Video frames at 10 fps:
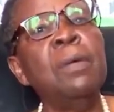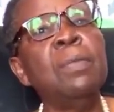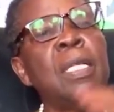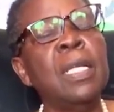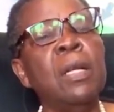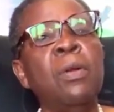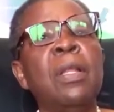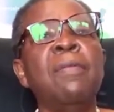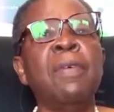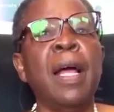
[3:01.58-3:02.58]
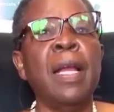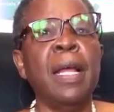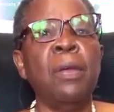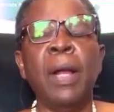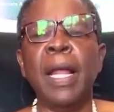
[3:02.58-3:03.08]
have seen him seated on the
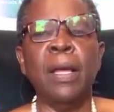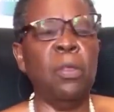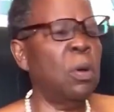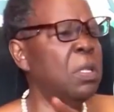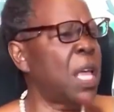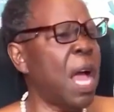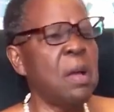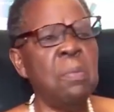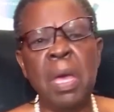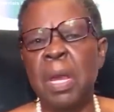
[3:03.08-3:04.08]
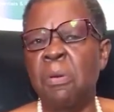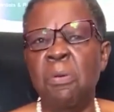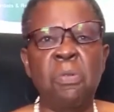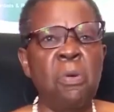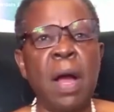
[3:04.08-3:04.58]
veranda, you are like, those young
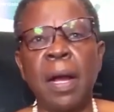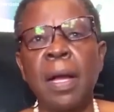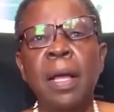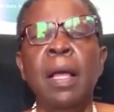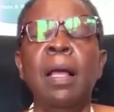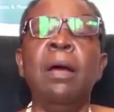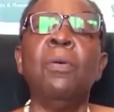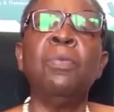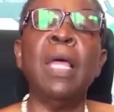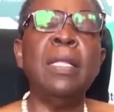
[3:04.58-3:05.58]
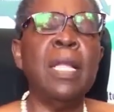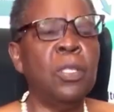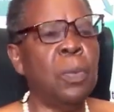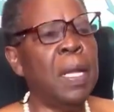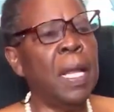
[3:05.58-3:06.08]
men don't work.
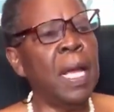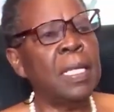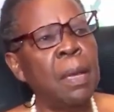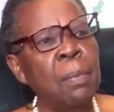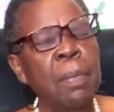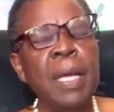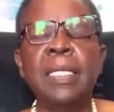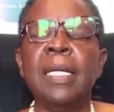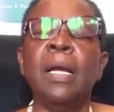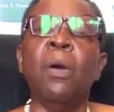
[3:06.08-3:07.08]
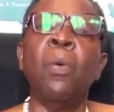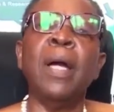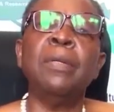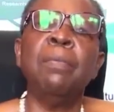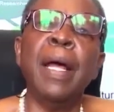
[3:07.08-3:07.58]
They spend their time baiting.
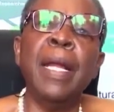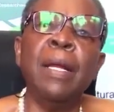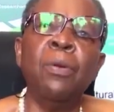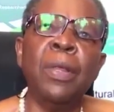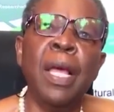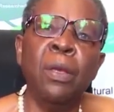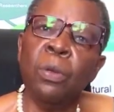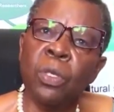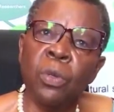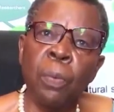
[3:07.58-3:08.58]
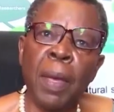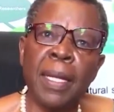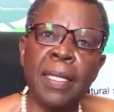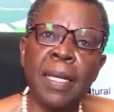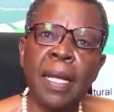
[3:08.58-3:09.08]
What money do they use to
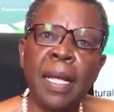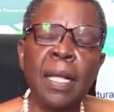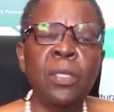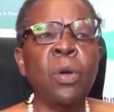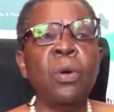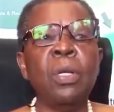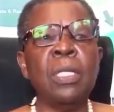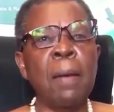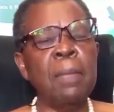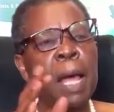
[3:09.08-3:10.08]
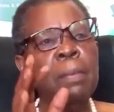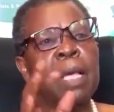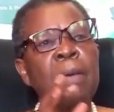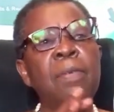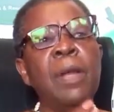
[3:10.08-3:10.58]
bait? So
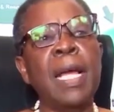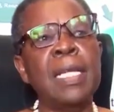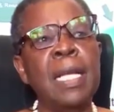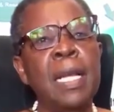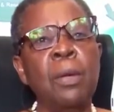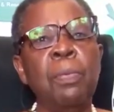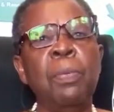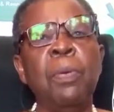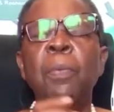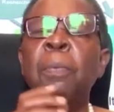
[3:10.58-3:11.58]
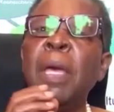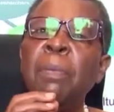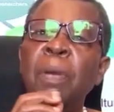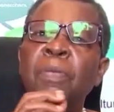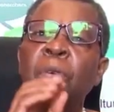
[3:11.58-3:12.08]
sometimes I feel like telling people,
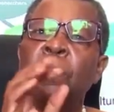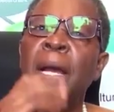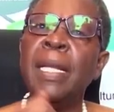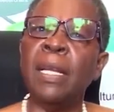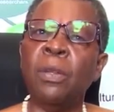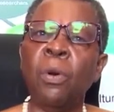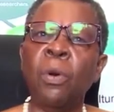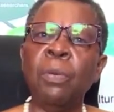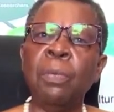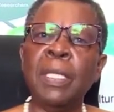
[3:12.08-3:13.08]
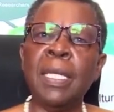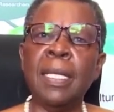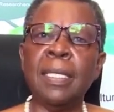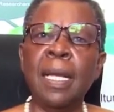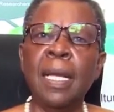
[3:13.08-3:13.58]
maybe if you minded your own
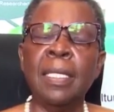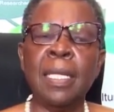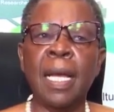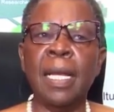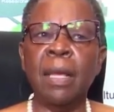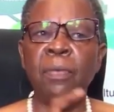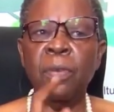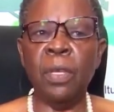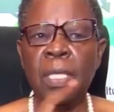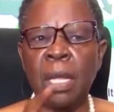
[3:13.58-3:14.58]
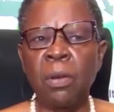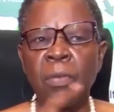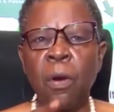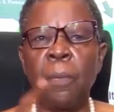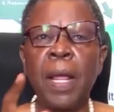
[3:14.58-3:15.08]
business, second, if you,
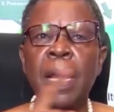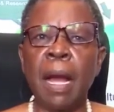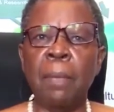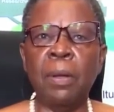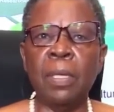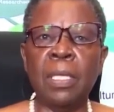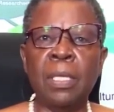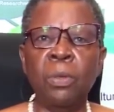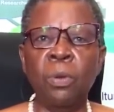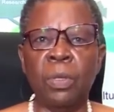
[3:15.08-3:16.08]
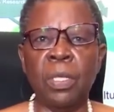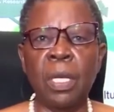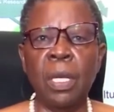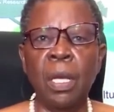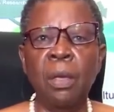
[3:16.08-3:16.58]
instead of complaining about these
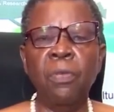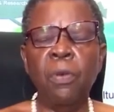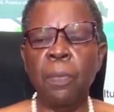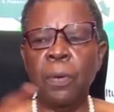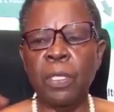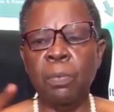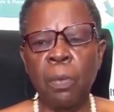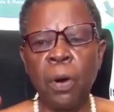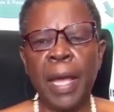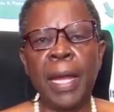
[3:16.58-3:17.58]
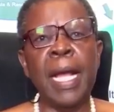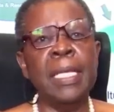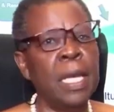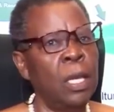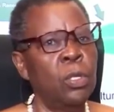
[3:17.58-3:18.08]
youths, if you put more
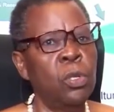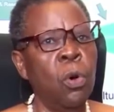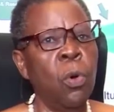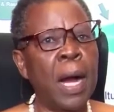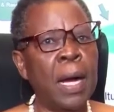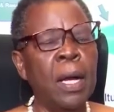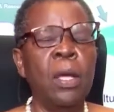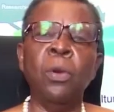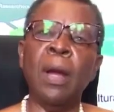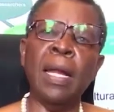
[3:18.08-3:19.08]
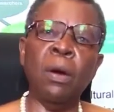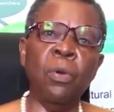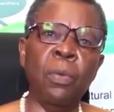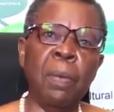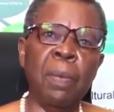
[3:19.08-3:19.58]
energy into your work,
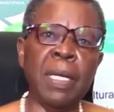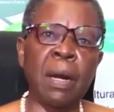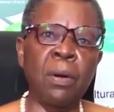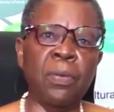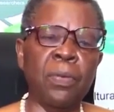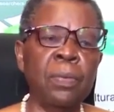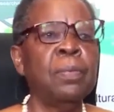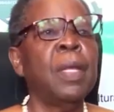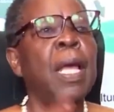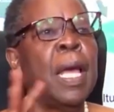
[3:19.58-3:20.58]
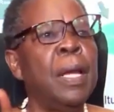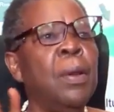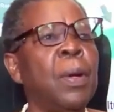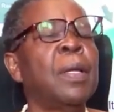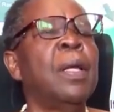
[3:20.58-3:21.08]
Uganda would be better off.
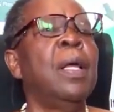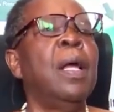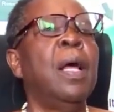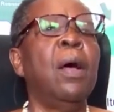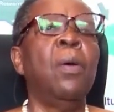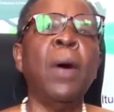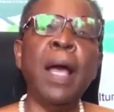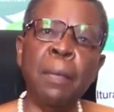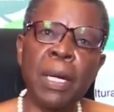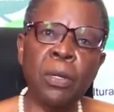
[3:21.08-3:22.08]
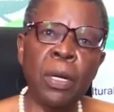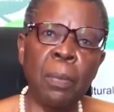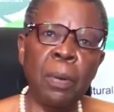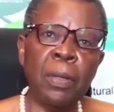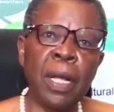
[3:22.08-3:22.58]
Anyway, why am I
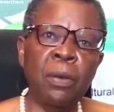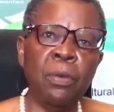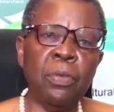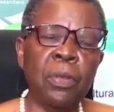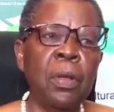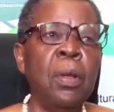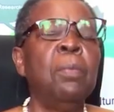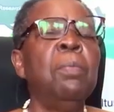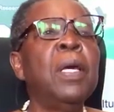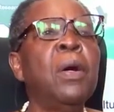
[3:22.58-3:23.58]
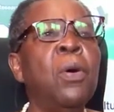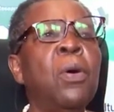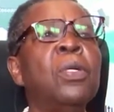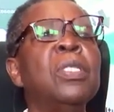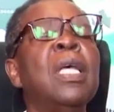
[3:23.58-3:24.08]
talking about the youth?
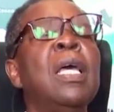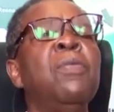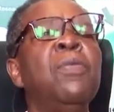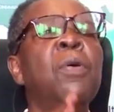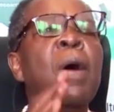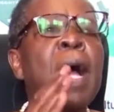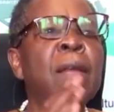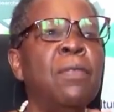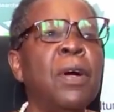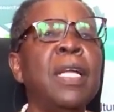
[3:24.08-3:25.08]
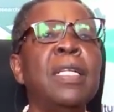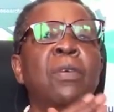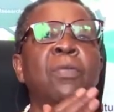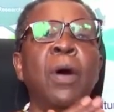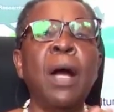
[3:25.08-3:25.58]
Because if you are
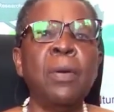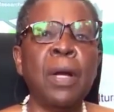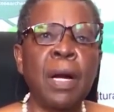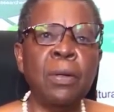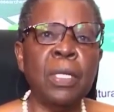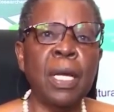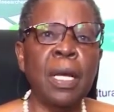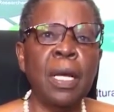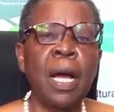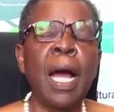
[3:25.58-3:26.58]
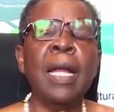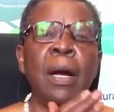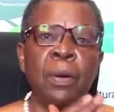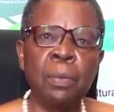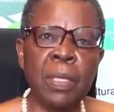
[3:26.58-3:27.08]
advocating for agriculture
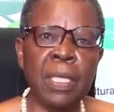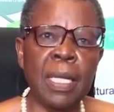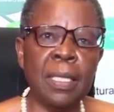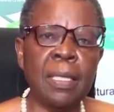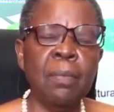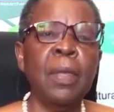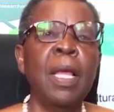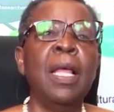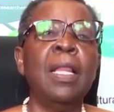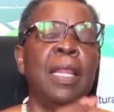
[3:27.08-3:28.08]
and agribusiness,